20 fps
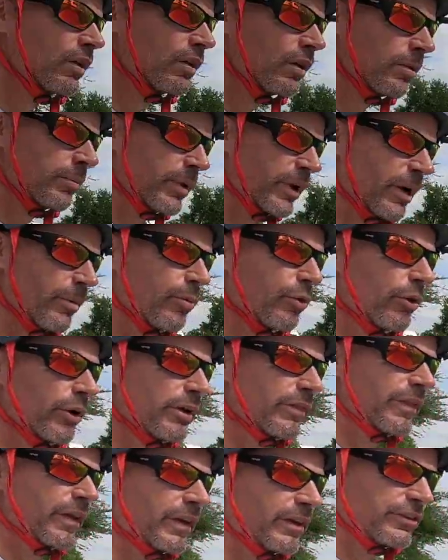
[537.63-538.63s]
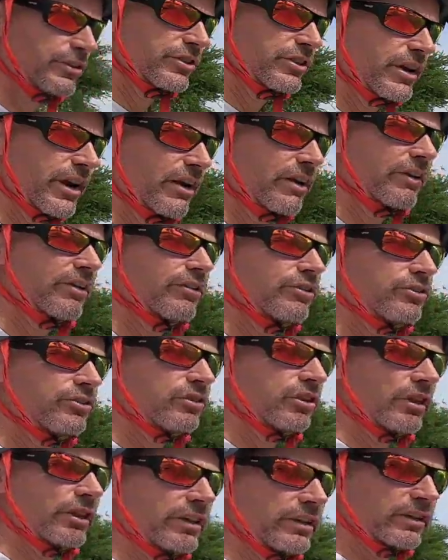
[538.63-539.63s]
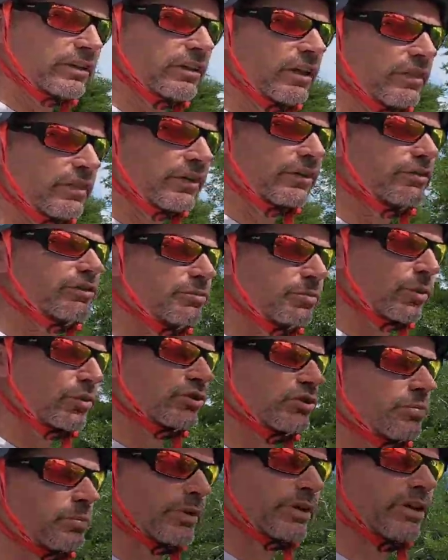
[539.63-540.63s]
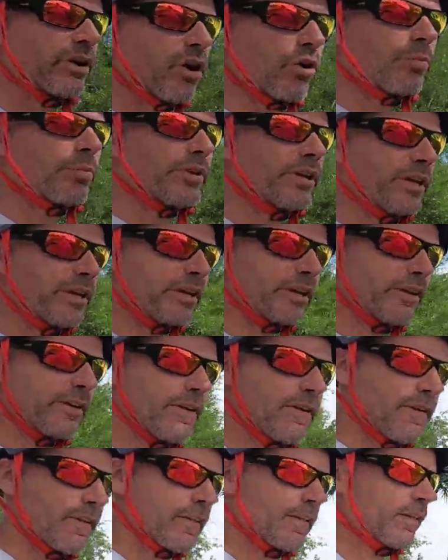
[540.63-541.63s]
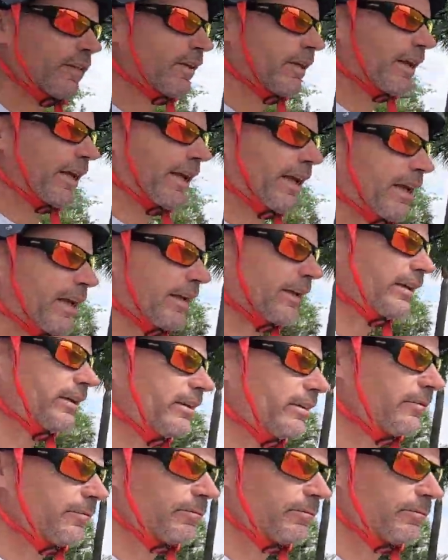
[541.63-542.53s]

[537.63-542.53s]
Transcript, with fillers: I mean, I'm already thinking of scenarios like uh, they're supposed to be opening a